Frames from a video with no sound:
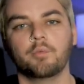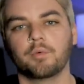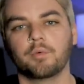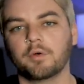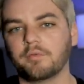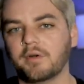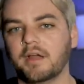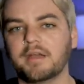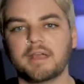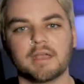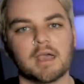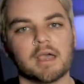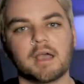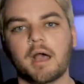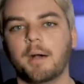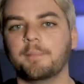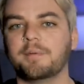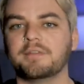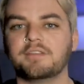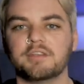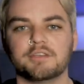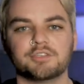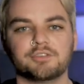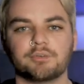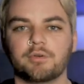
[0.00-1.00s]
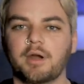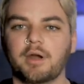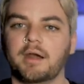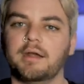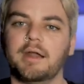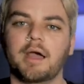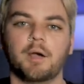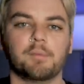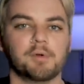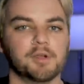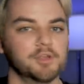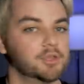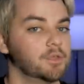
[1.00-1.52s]
We're running a competition right
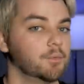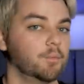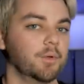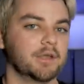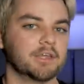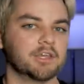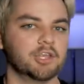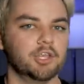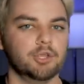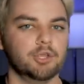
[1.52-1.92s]
now where you can win